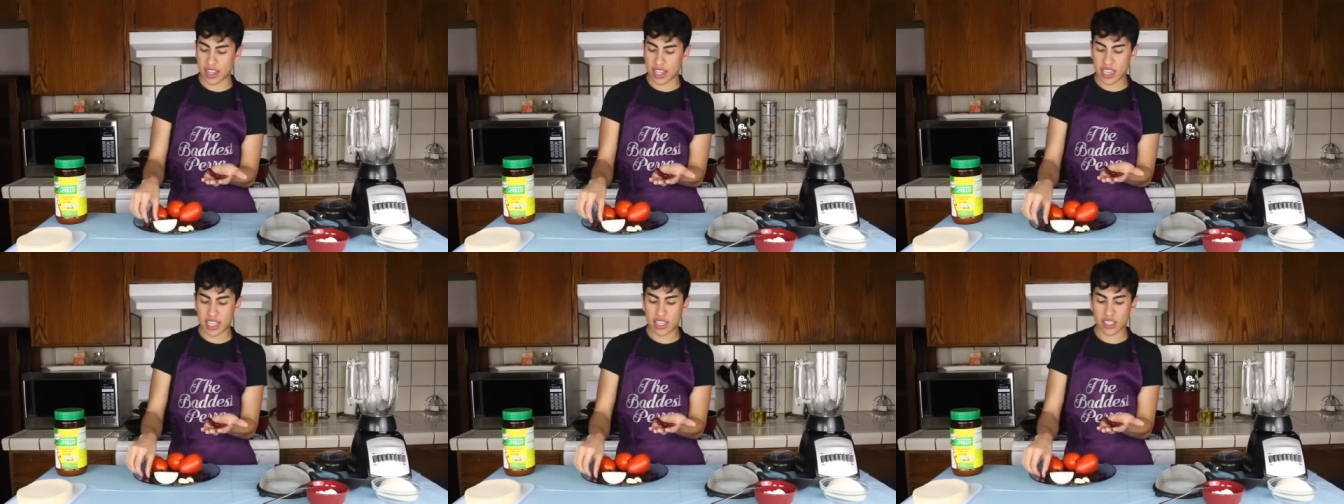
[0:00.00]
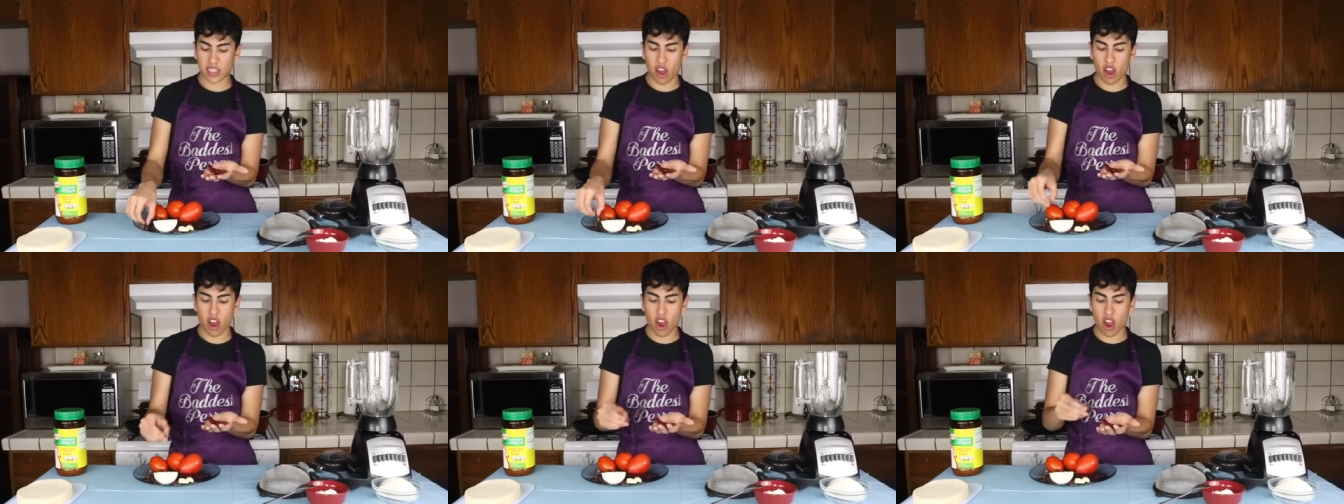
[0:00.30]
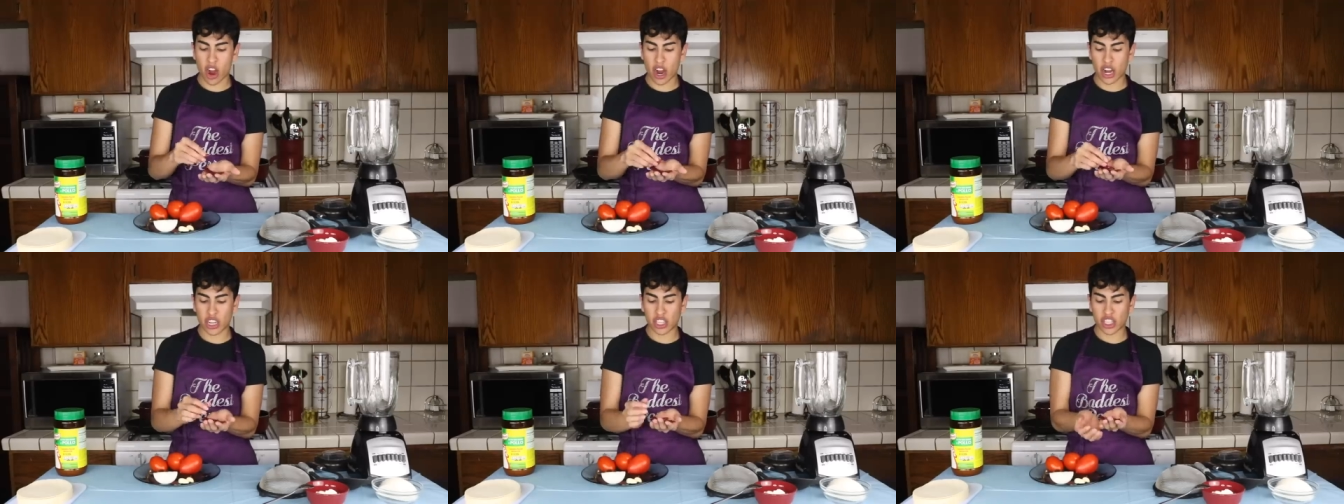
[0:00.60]
These
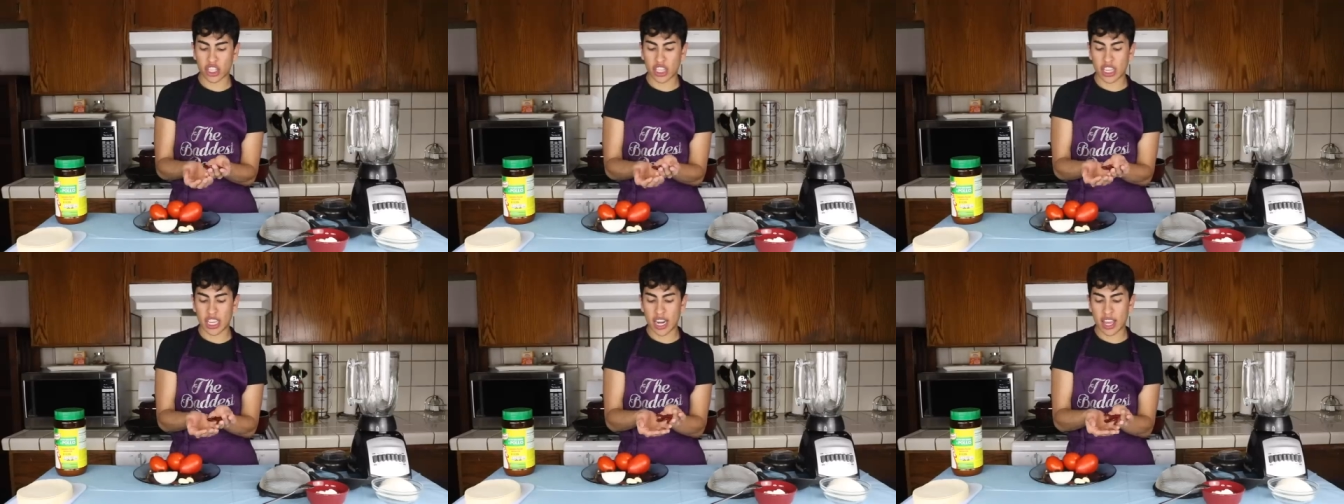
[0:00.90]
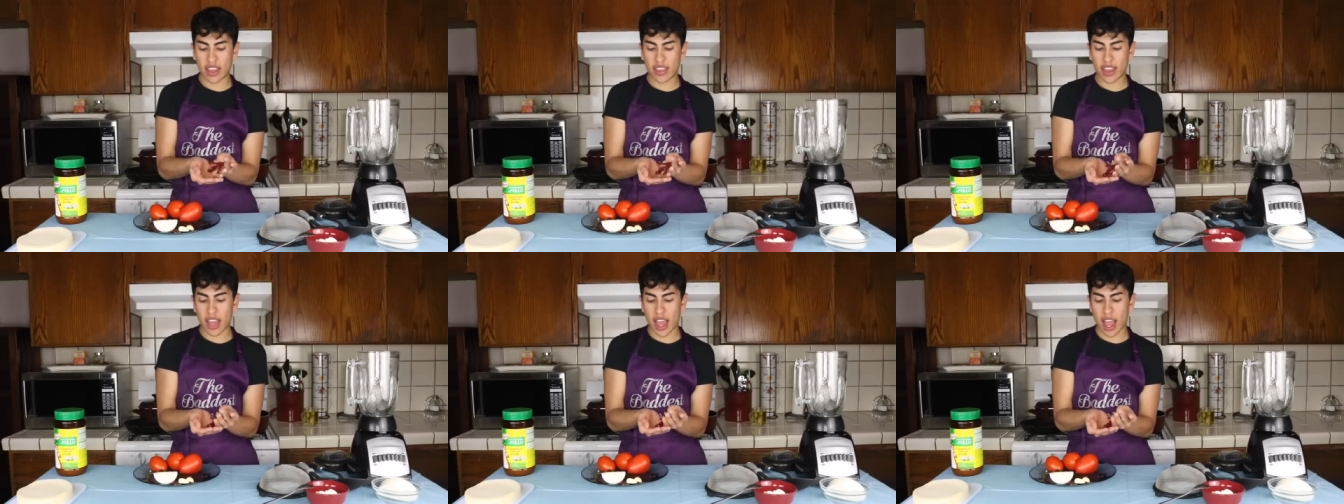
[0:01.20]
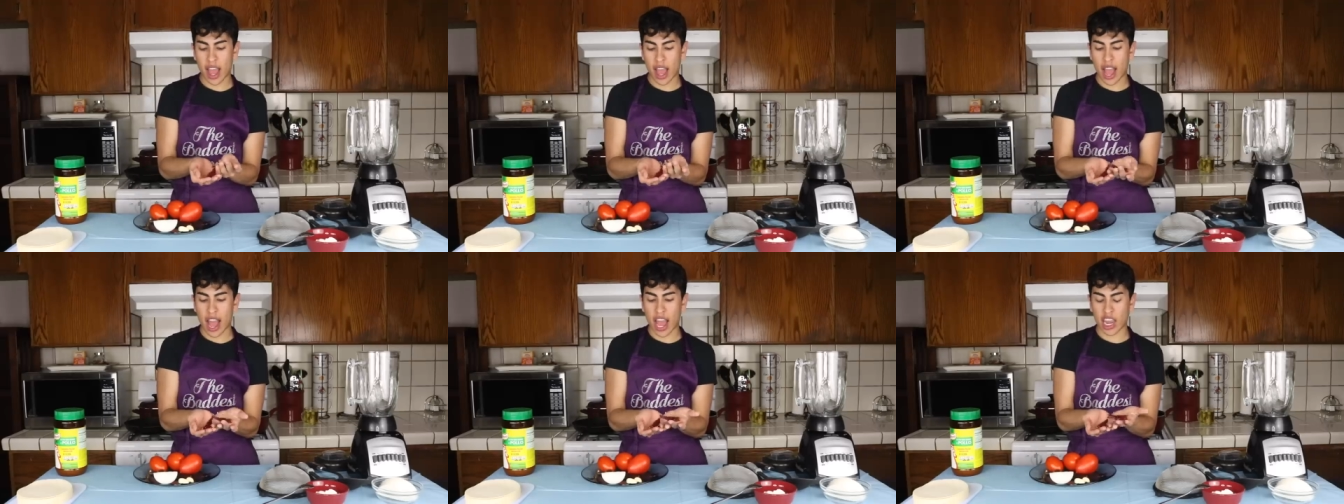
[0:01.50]
are chile de
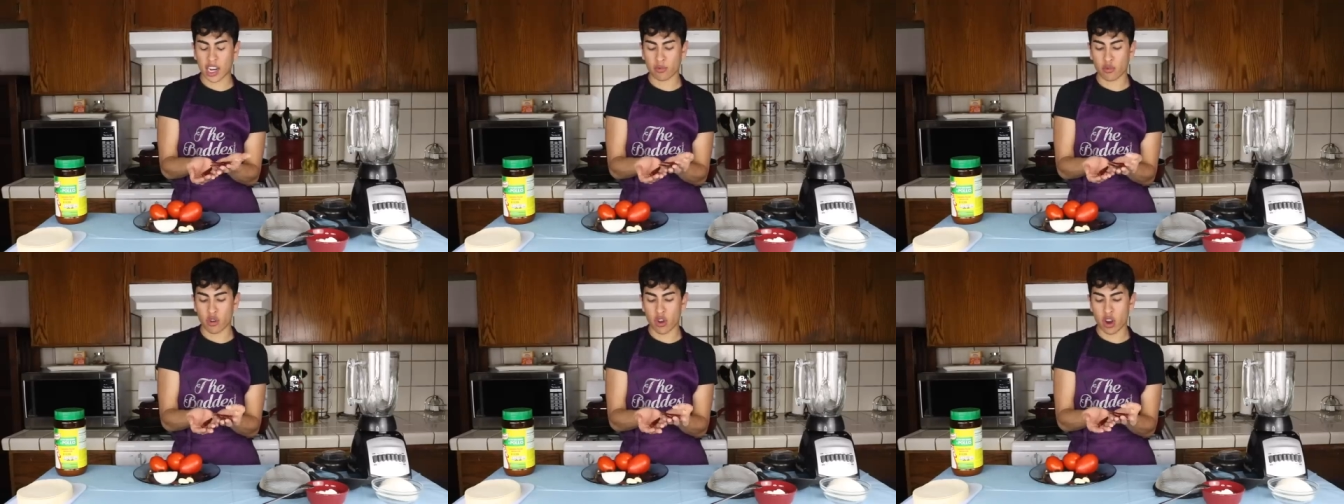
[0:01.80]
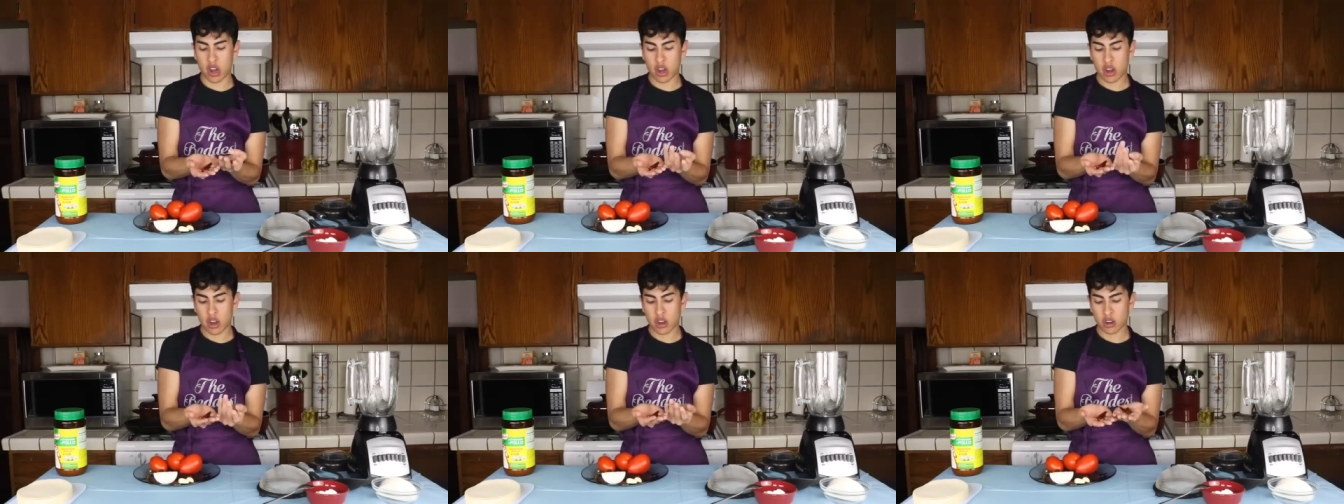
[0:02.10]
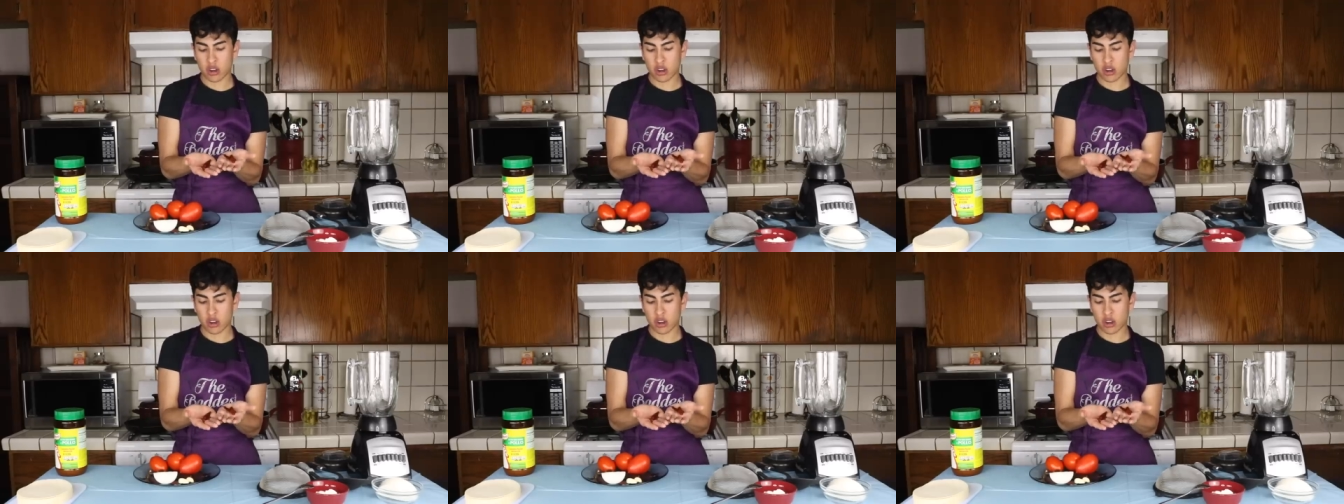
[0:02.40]
árbol,